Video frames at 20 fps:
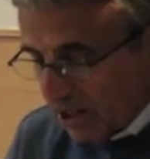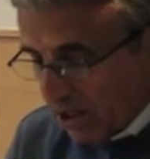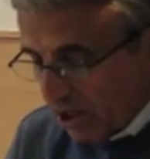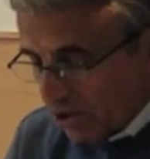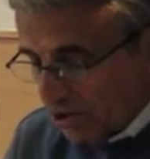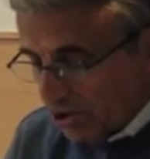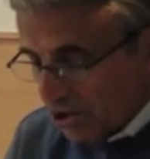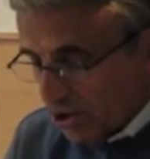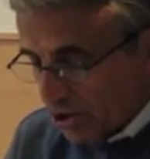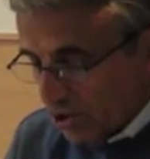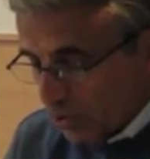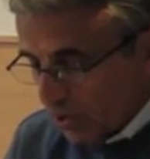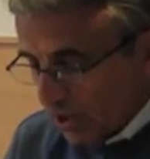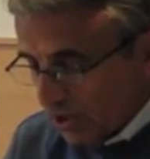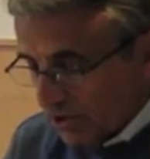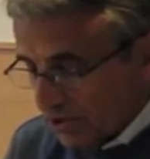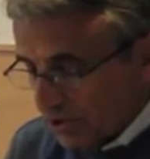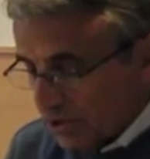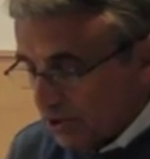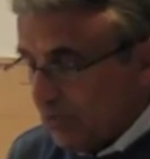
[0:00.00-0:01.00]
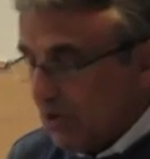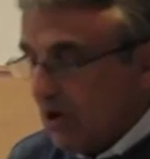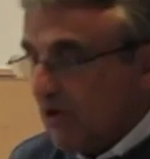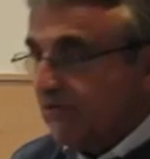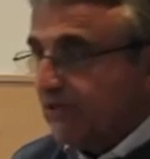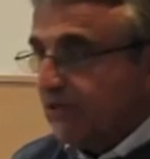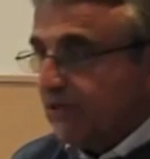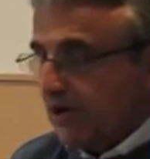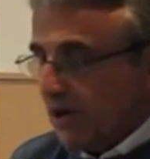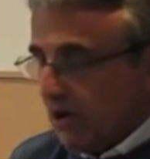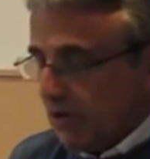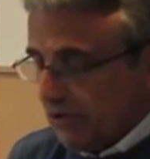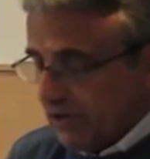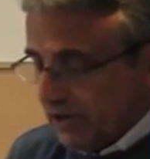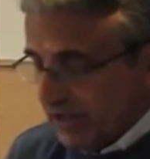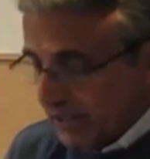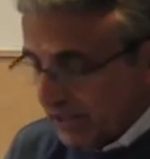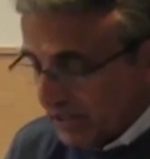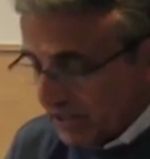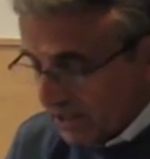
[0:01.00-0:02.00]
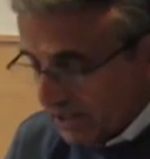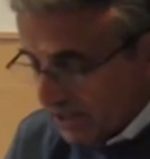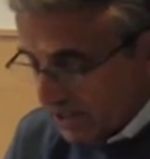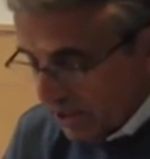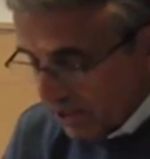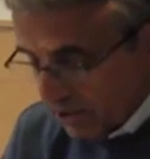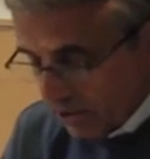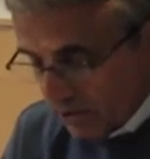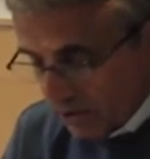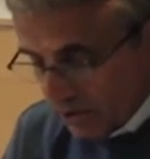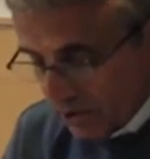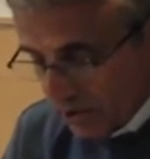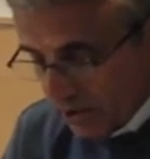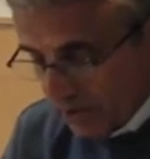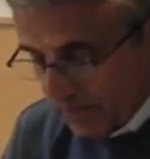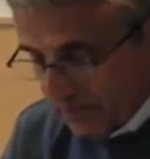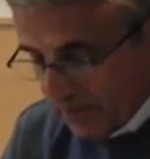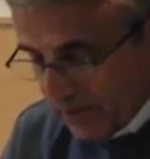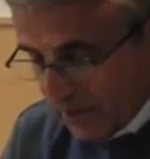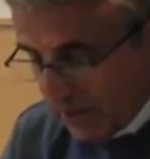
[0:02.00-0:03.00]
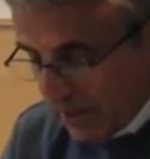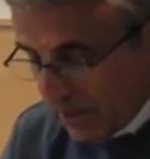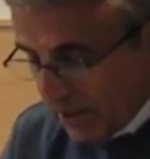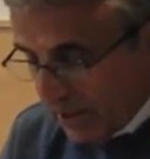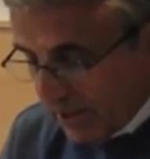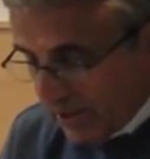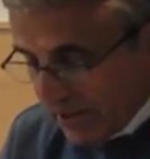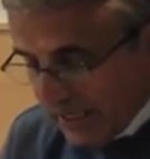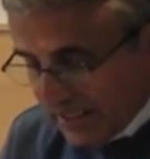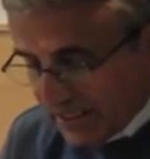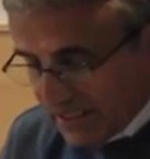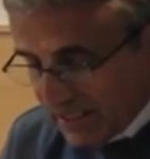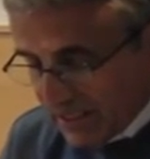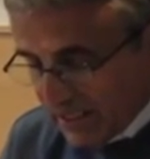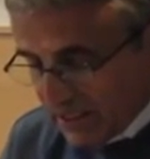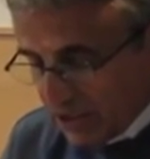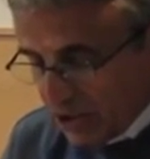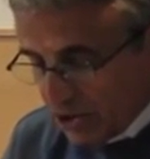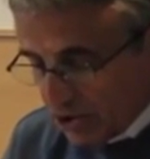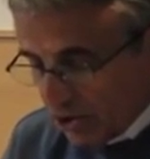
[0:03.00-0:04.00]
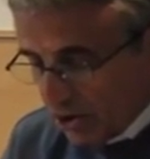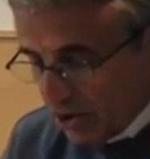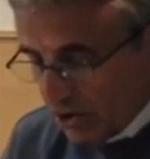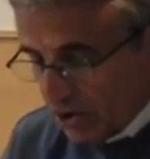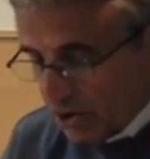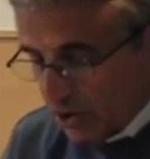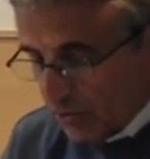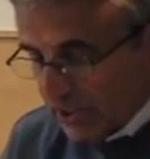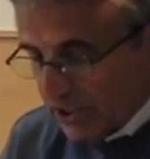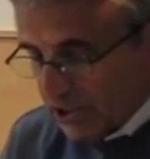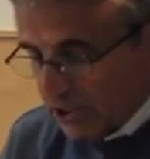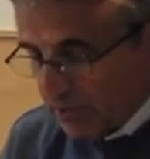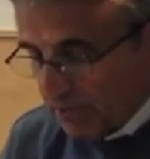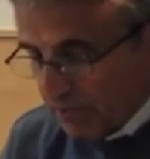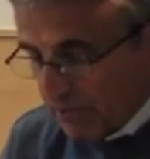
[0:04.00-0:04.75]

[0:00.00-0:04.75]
conscious ones to overthrow the existing order. That is, struggles which